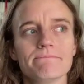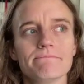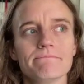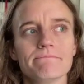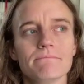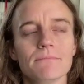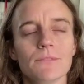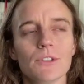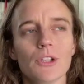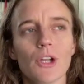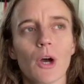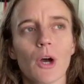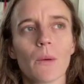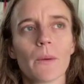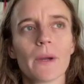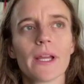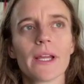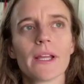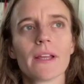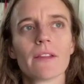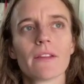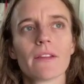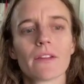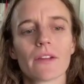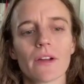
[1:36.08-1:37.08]

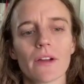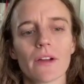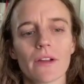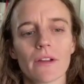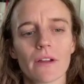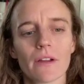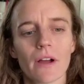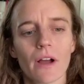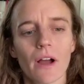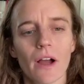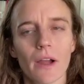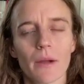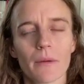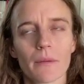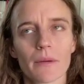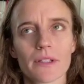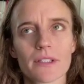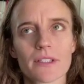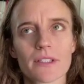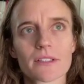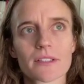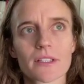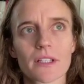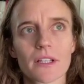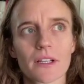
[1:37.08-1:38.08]
knowing that I
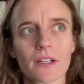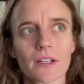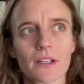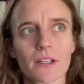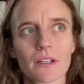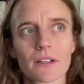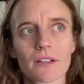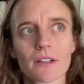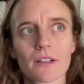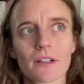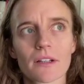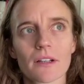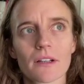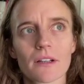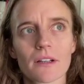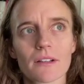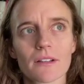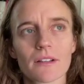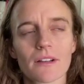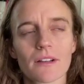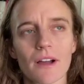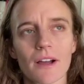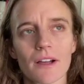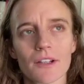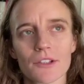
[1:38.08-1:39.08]
was a,
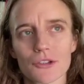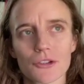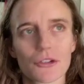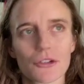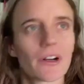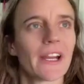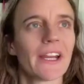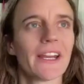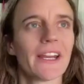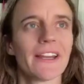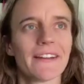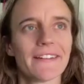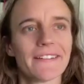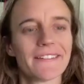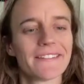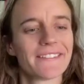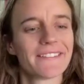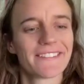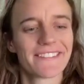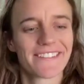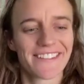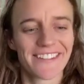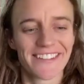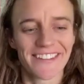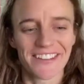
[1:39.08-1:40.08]
a train
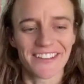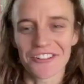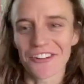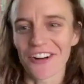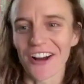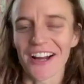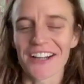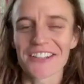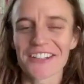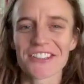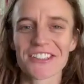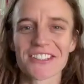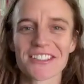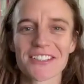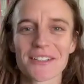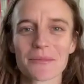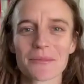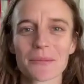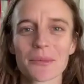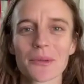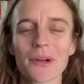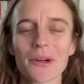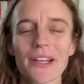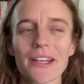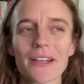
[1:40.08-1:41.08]
going to crash at
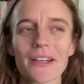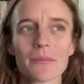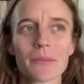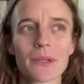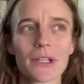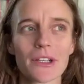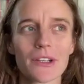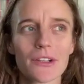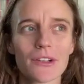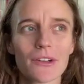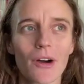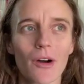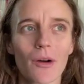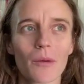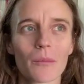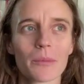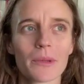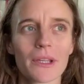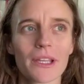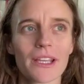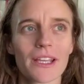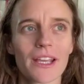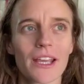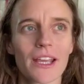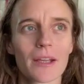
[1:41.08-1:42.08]
some point but not
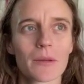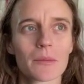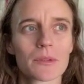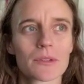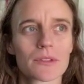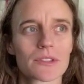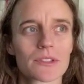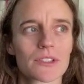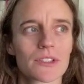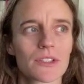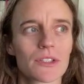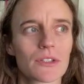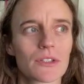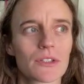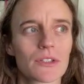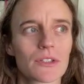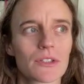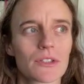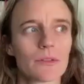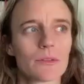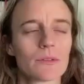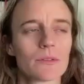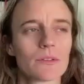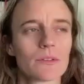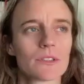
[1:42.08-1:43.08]
being able
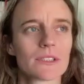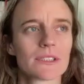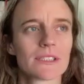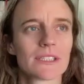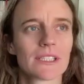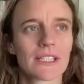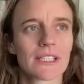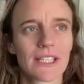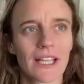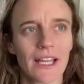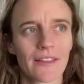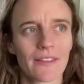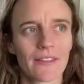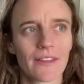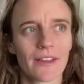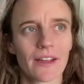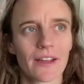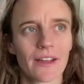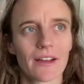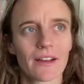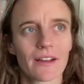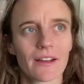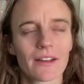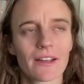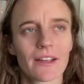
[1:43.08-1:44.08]
to to get
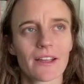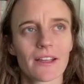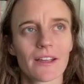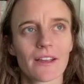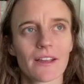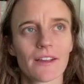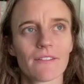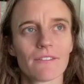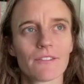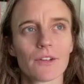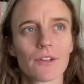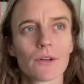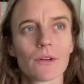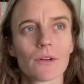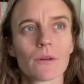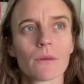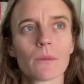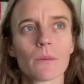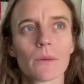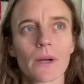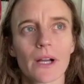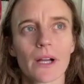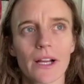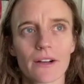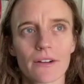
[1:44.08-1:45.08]
there if you're
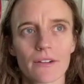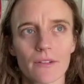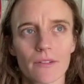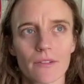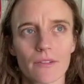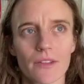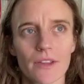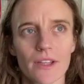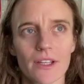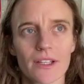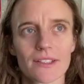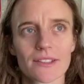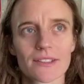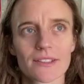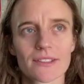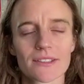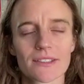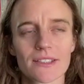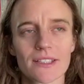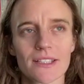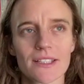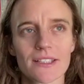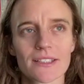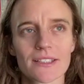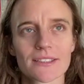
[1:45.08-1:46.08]
aware of
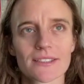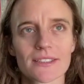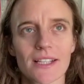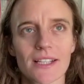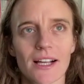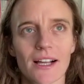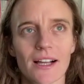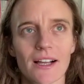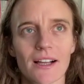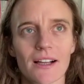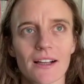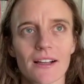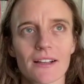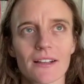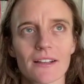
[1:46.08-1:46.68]
this is that